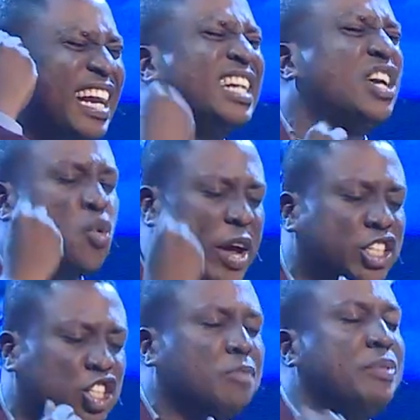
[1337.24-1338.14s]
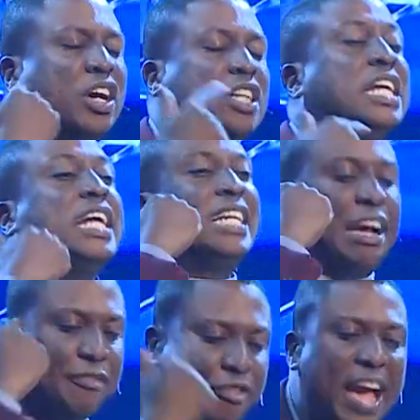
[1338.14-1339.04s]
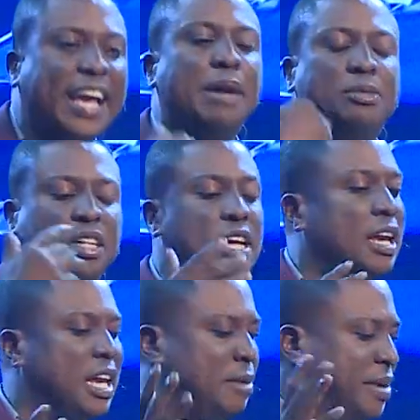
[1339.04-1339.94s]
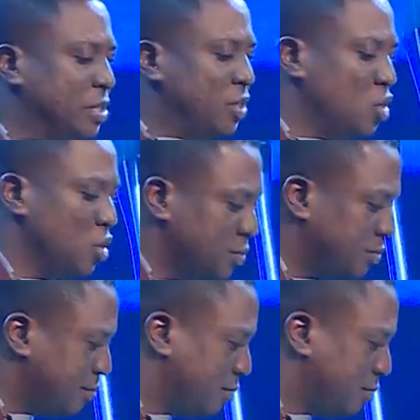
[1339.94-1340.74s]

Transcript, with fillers: clear direction because their fear keeps on. Let me explain to you.